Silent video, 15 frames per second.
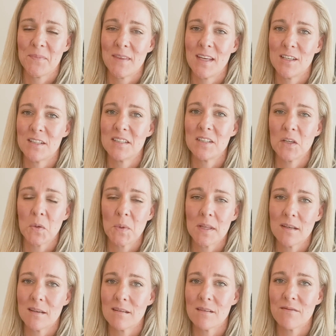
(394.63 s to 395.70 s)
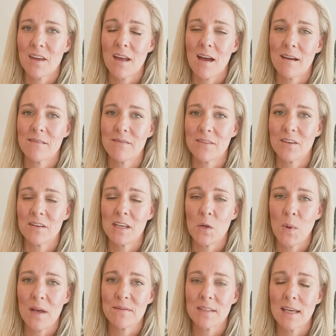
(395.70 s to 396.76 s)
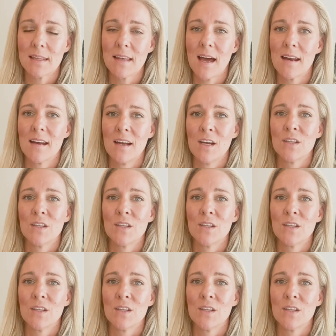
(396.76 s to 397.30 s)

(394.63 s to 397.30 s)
they just deal with it if they have little heat waves like that.